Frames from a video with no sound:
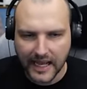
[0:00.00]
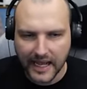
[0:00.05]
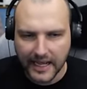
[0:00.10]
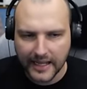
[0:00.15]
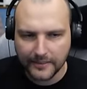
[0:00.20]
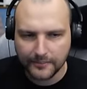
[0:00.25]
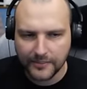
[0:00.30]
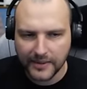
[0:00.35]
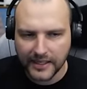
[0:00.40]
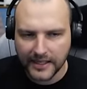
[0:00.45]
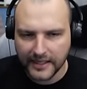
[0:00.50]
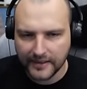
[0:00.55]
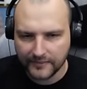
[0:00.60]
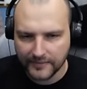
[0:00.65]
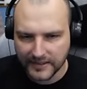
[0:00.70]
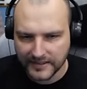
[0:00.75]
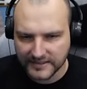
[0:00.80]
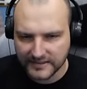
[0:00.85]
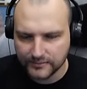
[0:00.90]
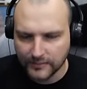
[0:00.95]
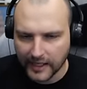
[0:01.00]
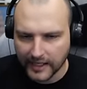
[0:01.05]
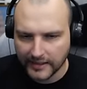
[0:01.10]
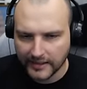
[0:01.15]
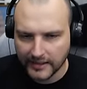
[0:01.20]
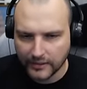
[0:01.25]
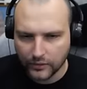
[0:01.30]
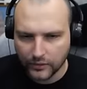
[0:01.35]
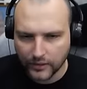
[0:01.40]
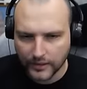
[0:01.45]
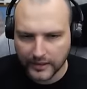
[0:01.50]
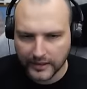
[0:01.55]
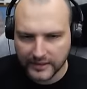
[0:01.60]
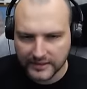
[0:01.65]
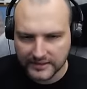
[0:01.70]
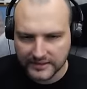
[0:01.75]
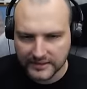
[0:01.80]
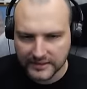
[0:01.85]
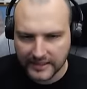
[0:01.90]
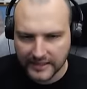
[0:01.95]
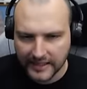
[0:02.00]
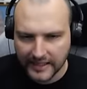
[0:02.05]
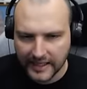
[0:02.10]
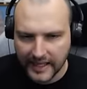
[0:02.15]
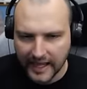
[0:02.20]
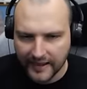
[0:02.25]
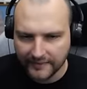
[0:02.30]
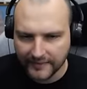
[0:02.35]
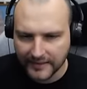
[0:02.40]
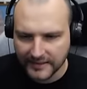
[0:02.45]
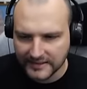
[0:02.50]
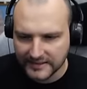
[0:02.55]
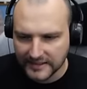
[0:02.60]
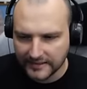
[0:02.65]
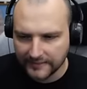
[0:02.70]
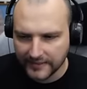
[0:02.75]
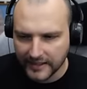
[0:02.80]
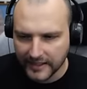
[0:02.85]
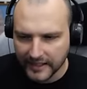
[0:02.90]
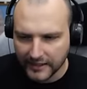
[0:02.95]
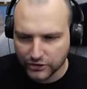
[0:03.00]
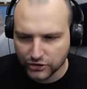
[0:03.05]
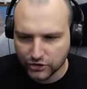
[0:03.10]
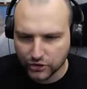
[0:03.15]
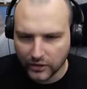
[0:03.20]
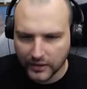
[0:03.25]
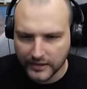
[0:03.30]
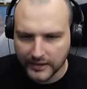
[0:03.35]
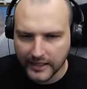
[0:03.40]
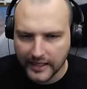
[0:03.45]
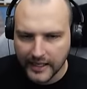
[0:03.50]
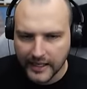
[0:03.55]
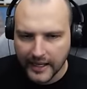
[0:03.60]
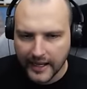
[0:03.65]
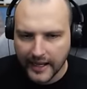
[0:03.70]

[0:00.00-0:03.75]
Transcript: I believe this Manticore is having CVS on